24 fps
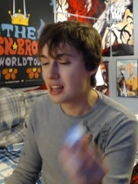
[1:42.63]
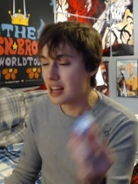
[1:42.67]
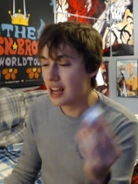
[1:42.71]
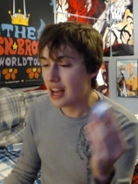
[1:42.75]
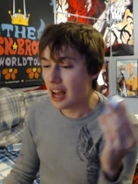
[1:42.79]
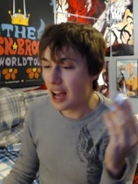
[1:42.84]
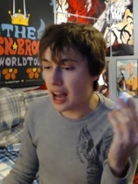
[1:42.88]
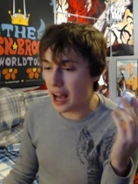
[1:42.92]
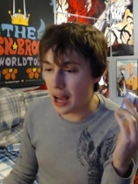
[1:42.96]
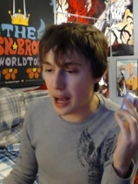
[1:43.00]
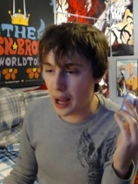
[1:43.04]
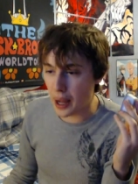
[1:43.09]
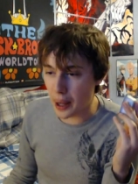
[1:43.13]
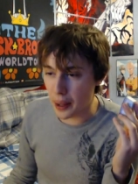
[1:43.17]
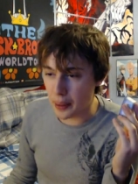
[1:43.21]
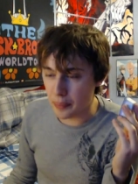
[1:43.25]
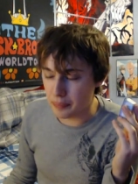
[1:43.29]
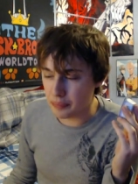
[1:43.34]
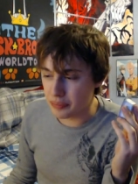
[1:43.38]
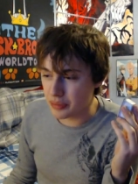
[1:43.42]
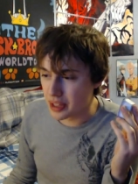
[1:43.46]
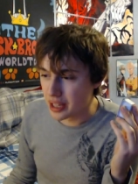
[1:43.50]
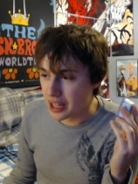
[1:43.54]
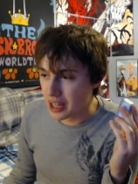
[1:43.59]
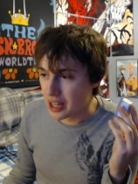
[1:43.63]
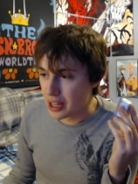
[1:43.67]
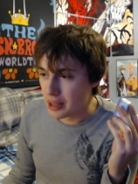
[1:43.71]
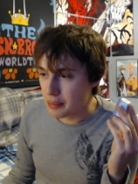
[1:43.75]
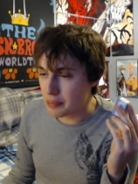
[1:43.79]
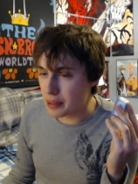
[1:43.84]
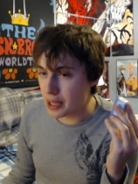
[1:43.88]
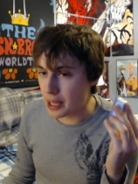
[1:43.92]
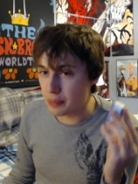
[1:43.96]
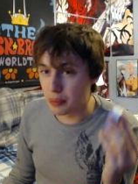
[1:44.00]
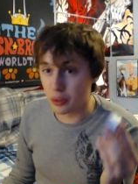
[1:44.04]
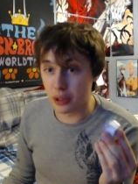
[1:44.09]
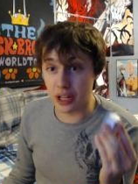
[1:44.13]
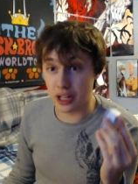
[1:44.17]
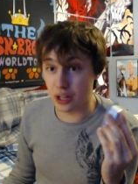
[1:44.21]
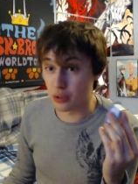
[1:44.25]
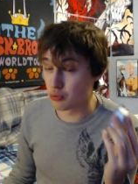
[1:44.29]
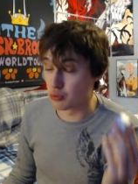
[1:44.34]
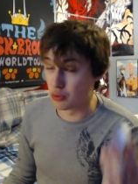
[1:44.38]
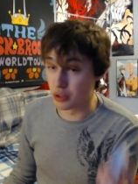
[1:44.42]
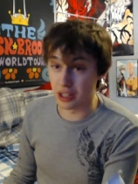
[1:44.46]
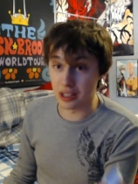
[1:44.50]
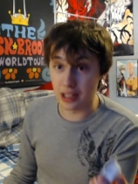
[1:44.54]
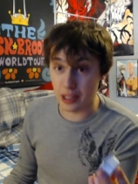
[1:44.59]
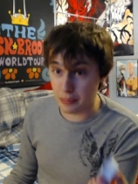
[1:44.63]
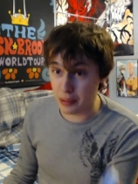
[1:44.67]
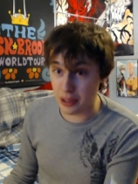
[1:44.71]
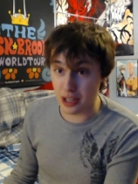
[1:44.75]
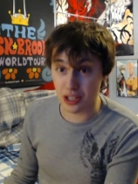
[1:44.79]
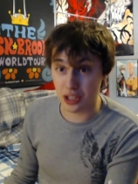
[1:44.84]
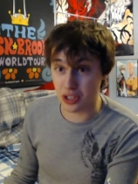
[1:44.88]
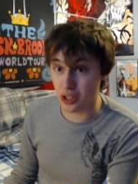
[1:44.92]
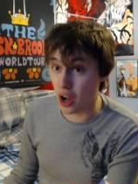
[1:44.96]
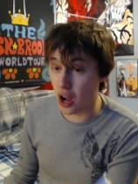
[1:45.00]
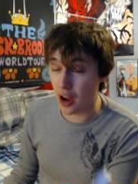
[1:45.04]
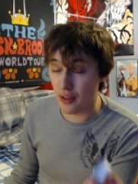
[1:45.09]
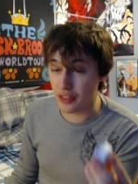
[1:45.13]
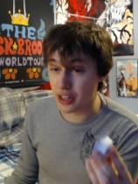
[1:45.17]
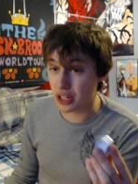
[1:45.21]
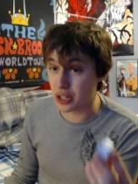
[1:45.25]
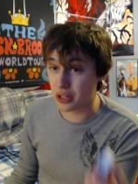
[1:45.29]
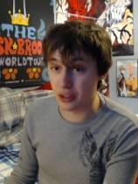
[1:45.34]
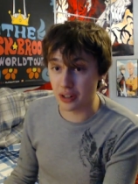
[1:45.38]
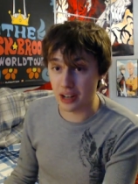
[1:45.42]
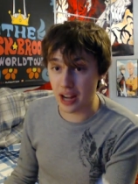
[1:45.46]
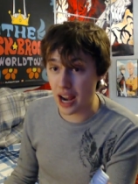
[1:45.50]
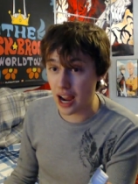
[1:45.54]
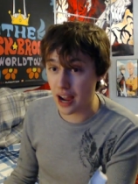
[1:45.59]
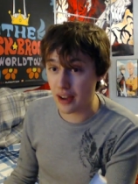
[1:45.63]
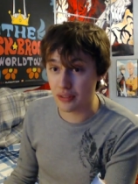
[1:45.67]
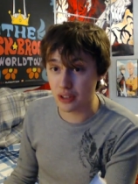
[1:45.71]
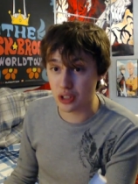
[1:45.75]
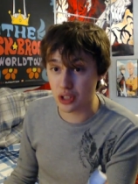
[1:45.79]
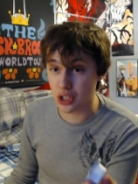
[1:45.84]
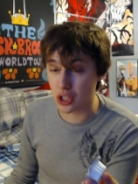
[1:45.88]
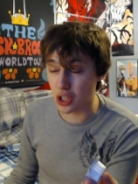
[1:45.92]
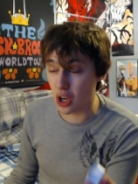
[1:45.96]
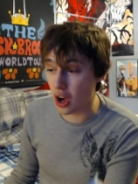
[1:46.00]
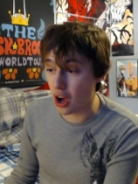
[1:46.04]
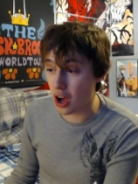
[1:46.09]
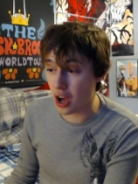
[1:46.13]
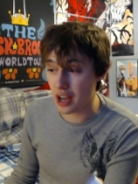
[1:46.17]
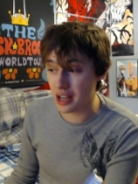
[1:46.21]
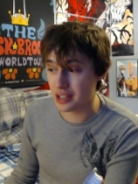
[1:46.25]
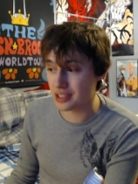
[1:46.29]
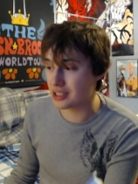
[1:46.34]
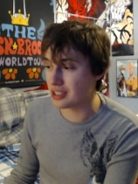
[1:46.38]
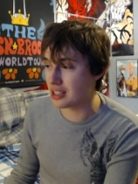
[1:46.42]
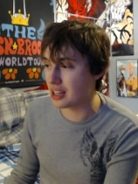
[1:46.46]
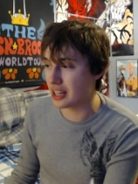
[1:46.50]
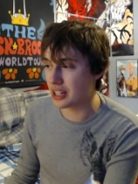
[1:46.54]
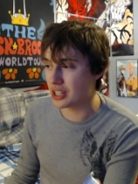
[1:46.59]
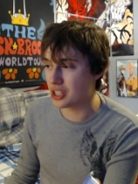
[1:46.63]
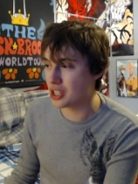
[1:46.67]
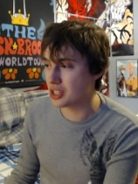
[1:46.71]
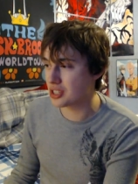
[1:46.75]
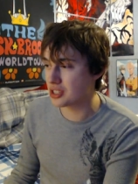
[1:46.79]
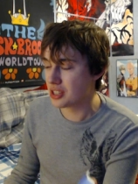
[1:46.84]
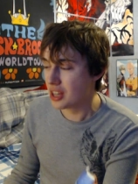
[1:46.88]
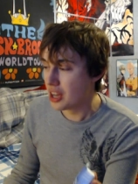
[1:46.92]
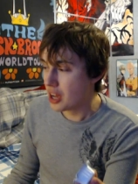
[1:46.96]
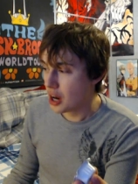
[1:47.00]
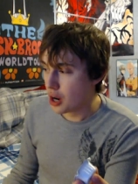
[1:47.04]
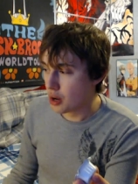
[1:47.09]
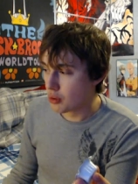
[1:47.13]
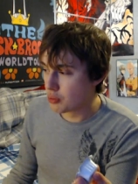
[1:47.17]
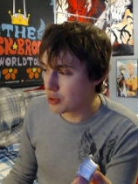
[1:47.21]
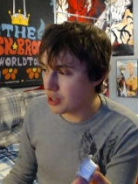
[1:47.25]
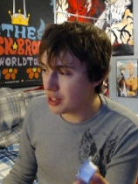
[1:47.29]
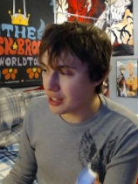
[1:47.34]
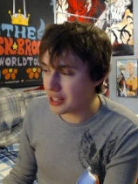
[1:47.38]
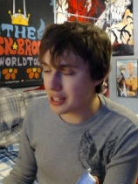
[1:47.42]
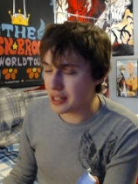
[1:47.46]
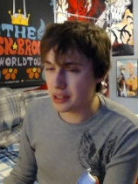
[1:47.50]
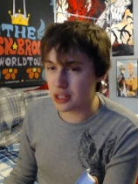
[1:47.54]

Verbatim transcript: Um, people getting really pissed off they couldn't have the sauce, like just really,